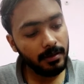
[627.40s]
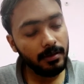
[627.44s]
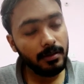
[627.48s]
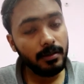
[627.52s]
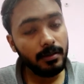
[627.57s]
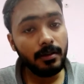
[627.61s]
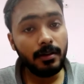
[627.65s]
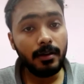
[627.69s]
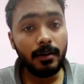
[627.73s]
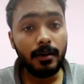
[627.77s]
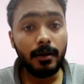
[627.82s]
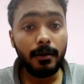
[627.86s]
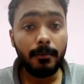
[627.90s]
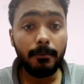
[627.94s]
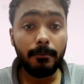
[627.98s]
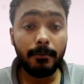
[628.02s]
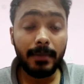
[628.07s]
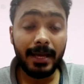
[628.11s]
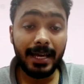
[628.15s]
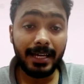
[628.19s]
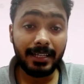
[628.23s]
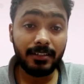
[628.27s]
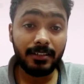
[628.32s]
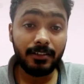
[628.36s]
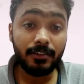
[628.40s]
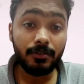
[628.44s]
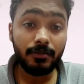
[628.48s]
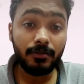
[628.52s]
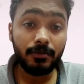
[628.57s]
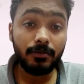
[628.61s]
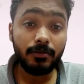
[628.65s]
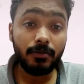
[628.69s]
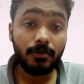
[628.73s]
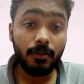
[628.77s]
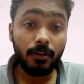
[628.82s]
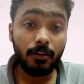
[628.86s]
the
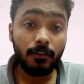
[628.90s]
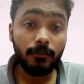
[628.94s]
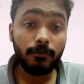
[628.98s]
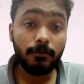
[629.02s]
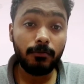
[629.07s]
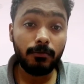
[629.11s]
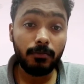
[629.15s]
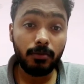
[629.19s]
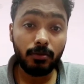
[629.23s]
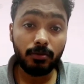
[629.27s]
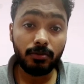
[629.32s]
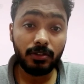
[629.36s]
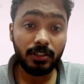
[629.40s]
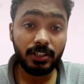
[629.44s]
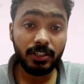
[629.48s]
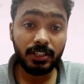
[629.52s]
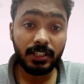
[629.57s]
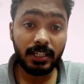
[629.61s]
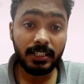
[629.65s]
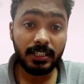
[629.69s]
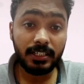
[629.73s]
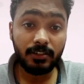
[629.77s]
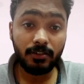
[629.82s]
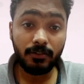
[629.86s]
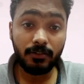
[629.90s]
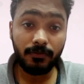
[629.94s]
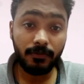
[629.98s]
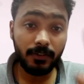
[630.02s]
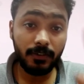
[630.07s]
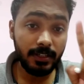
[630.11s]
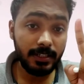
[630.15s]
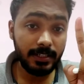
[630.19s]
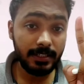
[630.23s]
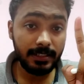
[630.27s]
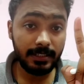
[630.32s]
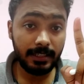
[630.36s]
magnitude of both the charges.
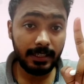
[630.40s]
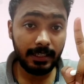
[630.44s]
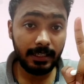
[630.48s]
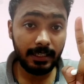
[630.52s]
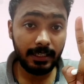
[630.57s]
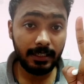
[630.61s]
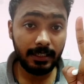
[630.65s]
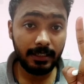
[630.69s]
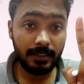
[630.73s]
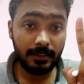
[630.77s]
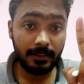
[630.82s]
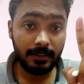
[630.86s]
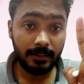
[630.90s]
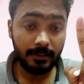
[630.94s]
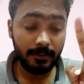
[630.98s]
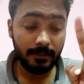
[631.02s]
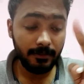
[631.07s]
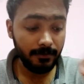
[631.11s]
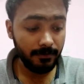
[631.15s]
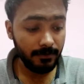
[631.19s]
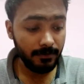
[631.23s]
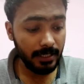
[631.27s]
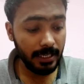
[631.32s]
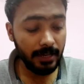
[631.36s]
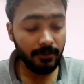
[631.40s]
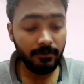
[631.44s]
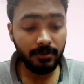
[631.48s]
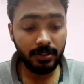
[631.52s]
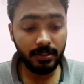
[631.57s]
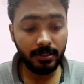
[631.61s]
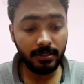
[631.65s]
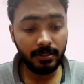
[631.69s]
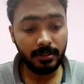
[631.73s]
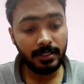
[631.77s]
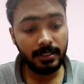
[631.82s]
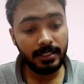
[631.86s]
So first thing we
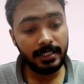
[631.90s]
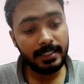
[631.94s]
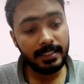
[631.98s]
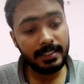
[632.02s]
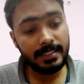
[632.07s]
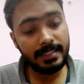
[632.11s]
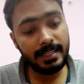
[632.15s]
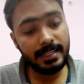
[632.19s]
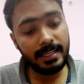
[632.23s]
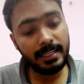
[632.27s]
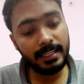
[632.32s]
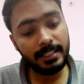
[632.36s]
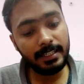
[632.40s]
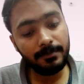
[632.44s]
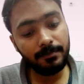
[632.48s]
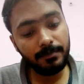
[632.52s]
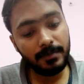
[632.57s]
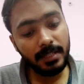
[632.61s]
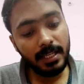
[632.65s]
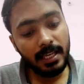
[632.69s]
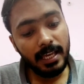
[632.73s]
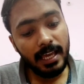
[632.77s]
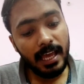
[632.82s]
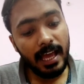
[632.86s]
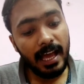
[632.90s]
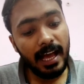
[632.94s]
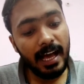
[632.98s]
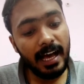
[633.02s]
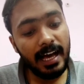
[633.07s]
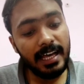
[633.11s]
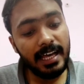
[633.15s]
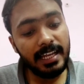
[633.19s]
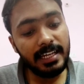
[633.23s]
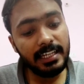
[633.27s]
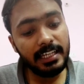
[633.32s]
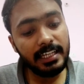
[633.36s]
have written. Second,
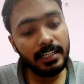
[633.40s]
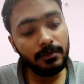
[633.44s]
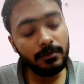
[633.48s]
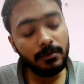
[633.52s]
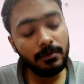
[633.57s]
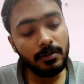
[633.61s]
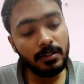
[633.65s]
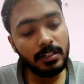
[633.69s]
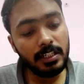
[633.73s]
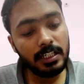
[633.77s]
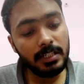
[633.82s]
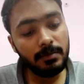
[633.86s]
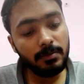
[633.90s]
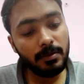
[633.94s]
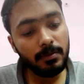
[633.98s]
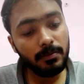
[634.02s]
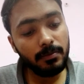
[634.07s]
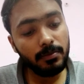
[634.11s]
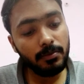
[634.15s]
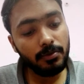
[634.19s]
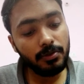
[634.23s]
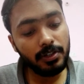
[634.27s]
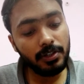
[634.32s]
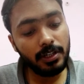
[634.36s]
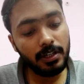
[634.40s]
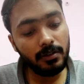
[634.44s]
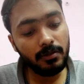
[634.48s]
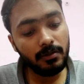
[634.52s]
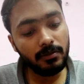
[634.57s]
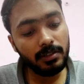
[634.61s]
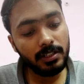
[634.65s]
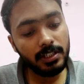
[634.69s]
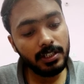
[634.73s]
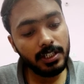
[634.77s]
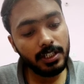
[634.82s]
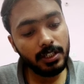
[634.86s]
and inversely
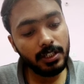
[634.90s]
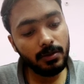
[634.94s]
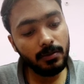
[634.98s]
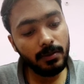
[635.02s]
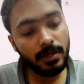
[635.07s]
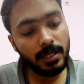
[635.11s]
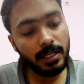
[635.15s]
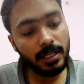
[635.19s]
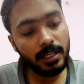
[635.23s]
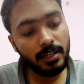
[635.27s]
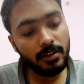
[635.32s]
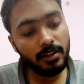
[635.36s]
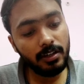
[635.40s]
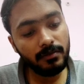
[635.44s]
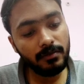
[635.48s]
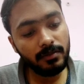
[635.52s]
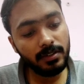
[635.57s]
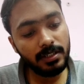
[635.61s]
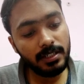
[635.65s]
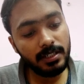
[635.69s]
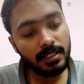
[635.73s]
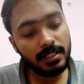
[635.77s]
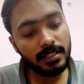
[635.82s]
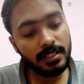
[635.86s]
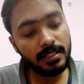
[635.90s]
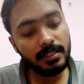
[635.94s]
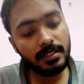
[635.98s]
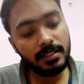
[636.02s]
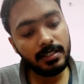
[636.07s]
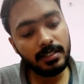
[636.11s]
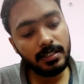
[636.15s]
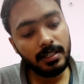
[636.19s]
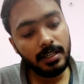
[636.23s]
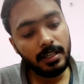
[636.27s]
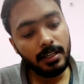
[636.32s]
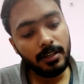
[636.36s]
proportional to the square of the
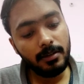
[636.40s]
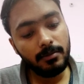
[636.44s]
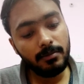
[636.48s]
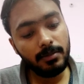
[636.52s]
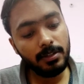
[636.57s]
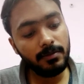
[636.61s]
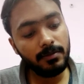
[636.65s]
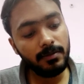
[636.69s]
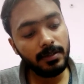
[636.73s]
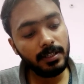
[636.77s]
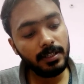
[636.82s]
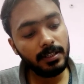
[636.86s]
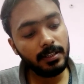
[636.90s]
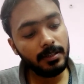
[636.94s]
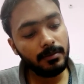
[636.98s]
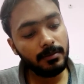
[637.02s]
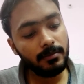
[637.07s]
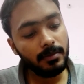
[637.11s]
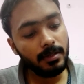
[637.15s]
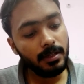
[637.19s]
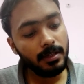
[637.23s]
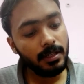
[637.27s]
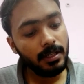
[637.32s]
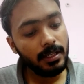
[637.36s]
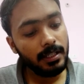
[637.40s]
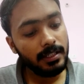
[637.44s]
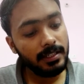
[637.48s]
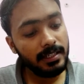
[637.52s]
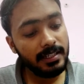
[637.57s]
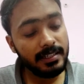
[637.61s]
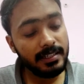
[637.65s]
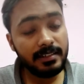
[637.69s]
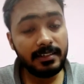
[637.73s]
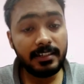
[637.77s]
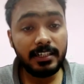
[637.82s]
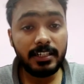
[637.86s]
distance between them.
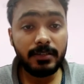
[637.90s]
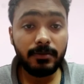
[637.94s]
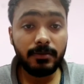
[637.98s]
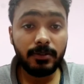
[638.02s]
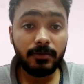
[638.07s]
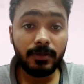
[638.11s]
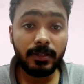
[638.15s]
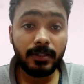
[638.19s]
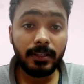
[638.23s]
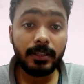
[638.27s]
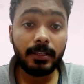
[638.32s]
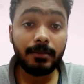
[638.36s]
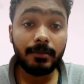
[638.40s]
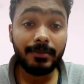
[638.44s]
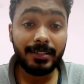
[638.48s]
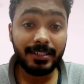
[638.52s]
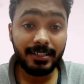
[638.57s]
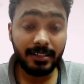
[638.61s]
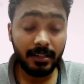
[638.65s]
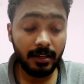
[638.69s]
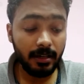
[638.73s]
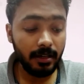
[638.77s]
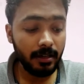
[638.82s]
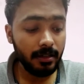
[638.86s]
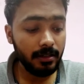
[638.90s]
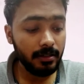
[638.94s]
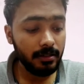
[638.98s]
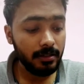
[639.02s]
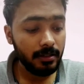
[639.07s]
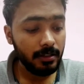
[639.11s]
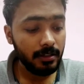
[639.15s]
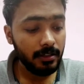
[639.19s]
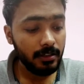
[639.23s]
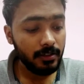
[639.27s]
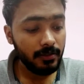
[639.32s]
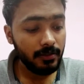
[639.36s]
Distance between them is
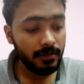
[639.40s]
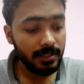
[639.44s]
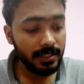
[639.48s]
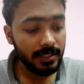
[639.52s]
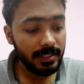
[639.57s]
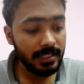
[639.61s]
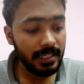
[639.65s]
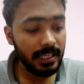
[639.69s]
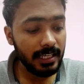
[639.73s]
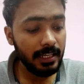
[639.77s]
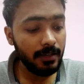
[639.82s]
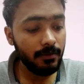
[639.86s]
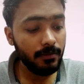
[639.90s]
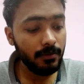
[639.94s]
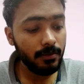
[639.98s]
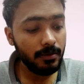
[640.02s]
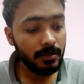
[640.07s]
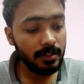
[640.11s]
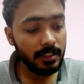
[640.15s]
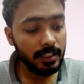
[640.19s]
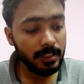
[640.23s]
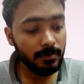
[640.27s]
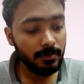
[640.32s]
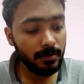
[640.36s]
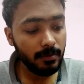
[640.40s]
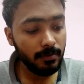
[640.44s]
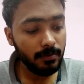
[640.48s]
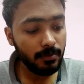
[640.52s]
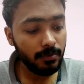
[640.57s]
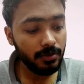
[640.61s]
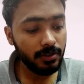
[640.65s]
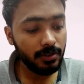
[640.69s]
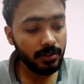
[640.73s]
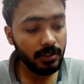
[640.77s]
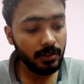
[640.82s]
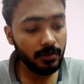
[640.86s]
r, so it is inversely
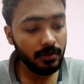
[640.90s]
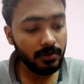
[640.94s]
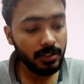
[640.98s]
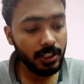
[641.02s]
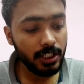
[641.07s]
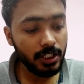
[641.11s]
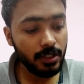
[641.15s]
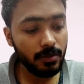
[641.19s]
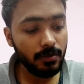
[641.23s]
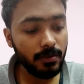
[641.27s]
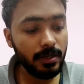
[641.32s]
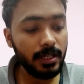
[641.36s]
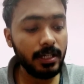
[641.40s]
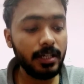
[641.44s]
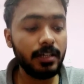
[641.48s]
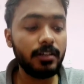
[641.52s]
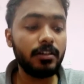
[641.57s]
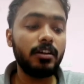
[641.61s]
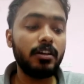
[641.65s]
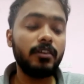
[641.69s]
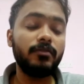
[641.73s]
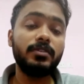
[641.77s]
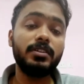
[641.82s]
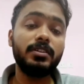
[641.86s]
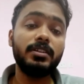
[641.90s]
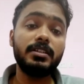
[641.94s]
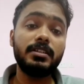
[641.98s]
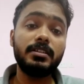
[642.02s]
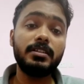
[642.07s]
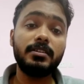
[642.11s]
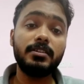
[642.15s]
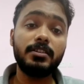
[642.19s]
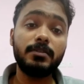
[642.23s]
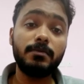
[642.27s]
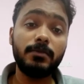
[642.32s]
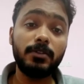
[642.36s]
proportional to the square of
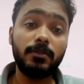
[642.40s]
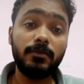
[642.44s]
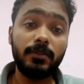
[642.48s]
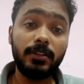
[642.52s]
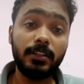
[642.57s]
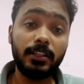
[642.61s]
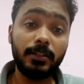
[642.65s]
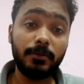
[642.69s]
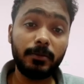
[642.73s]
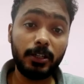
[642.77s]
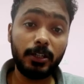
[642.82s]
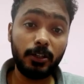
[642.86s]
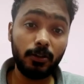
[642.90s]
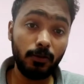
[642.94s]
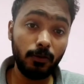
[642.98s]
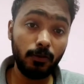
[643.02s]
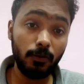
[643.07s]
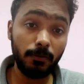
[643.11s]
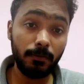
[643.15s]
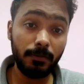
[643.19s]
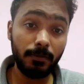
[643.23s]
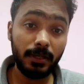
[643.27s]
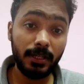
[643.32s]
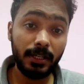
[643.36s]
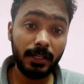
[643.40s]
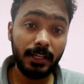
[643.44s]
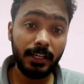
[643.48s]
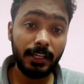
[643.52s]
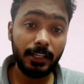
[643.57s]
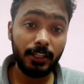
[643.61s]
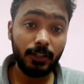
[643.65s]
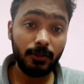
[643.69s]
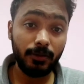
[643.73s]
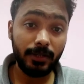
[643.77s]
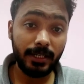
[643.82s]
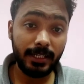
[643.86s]
the distance between them. I hope
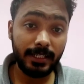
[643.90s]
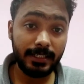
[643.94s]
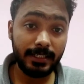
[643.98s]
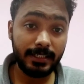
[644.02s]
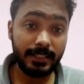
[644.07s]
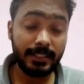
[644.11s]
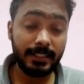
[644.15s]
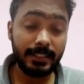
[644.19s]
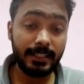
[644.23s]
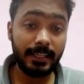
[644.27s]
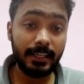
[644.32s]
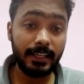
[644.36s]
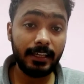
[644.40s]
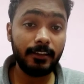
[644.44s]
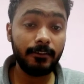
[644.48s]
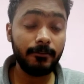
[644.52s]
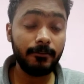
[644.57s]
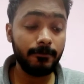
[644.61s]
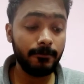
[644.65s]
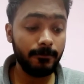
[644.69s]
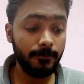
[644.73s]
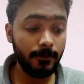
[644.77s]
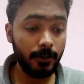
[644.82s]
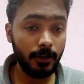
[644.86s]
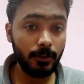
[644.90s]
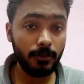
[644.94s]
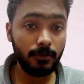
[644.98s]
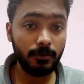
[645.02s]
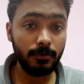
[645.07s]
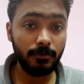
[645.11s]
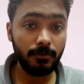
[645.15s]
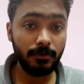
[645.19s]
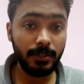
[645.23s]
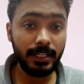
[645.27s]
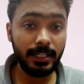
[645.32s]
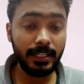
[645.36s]
you guys can
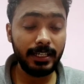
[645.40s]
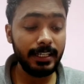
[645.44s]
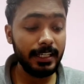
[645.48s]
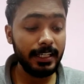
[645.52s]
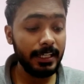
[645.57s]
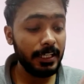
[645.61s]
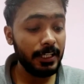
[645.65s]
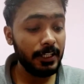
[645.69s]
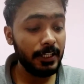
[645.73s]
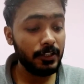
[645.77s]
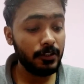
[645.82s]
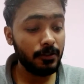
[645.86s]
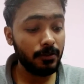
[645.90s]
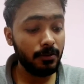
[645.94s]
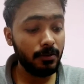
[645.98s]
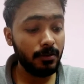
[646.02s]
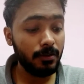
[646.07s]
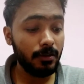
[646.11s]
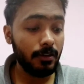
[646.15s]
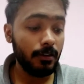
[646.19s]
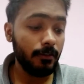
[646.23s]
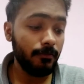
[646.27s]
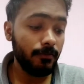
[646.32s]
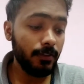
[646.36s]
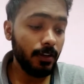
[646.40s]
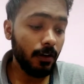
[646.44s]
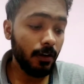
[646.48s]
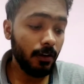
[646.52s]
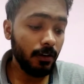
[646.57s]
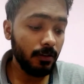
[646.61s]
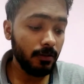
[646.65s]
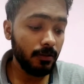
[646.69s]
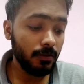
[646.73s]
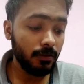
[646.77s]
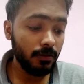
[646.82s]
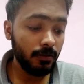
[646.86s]
follow, right? So
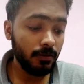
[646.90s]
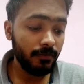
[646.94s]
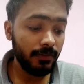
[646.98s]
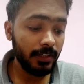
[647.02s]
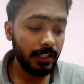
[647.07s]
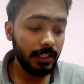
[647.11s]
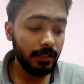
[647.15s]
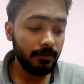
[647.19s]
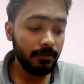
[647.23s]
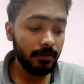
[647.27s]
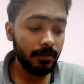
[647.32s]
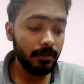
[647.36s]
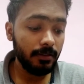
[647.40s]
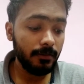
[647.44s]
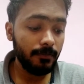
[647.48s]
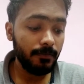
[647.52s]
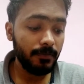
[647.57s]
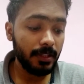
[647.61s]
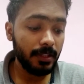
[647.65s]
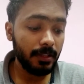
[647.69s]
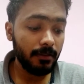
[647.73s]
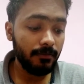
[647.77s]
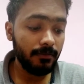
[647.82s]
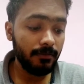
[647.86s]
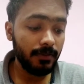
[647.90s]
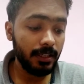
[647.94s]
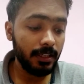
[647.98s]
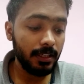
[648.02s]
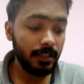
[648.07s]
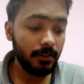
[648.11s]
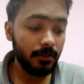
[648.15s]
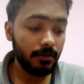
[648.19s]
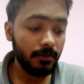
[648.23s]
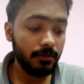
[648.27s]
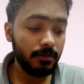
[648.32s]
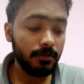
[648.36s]
we all know whenever
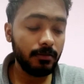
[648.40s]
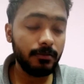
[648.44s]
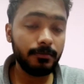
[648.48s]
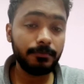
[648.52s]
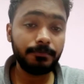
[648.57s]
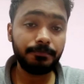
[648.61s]
we